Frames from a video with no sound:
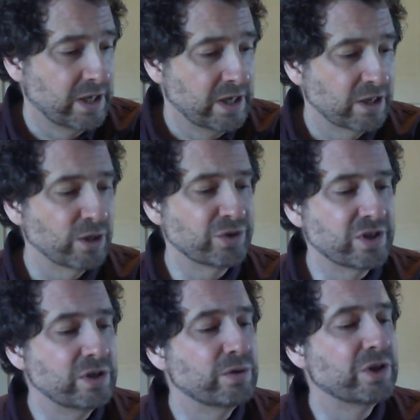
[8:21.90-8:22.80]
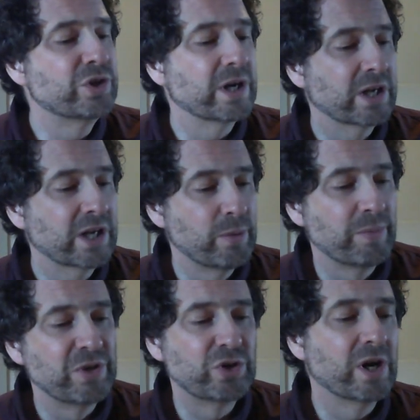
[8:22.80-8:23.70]
Close to noon, a truck came up
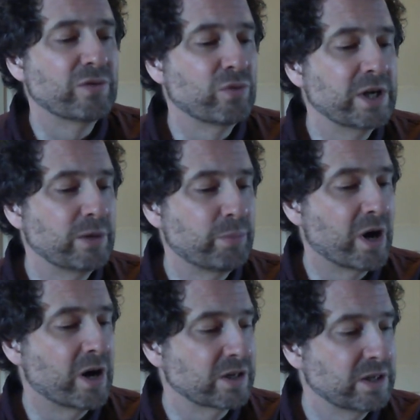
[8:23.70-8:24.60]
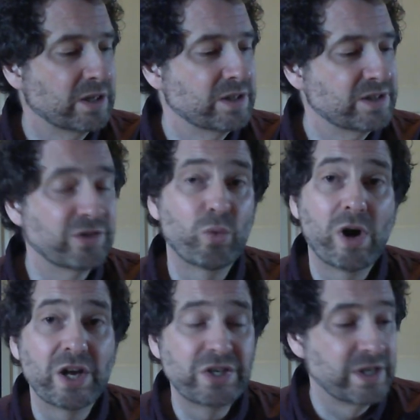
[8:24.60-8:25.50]
the driveway and parked. Seth
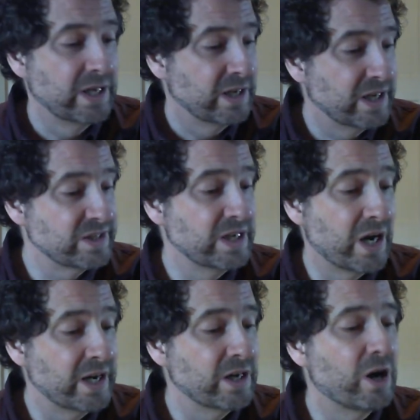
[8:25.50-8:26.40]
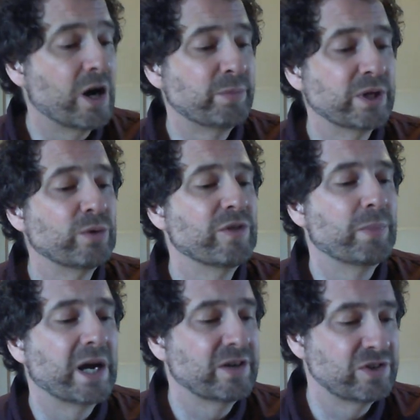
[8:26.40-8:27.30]
watched as Anaya hopped out of the
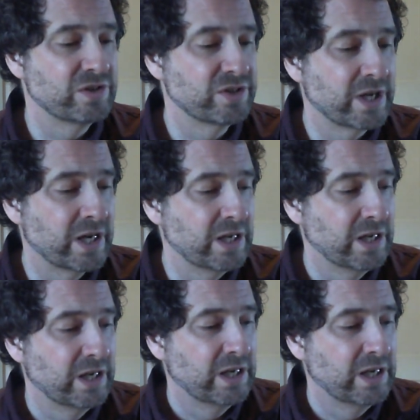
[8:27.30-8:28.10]
passenger side.